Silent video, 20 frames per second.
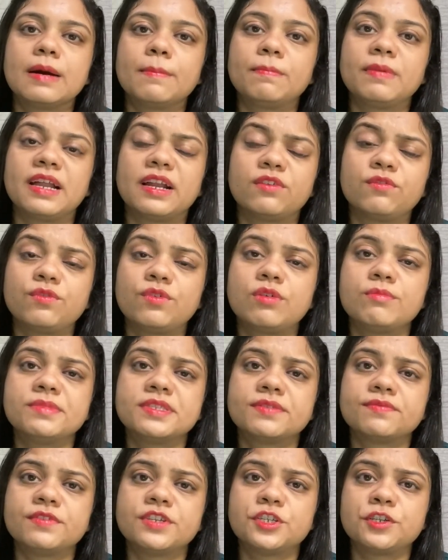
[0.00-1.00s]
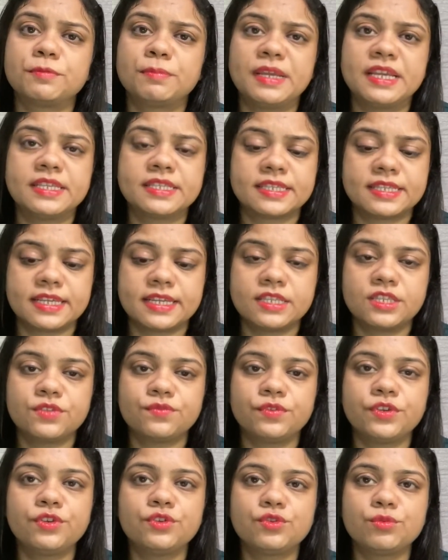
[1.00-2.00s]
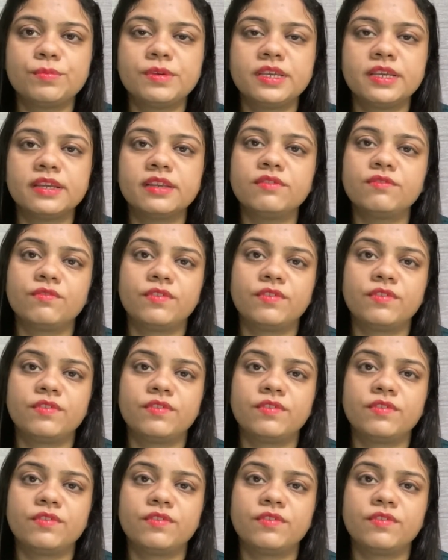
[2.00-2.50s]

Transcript: platforms which make sense for you to be in,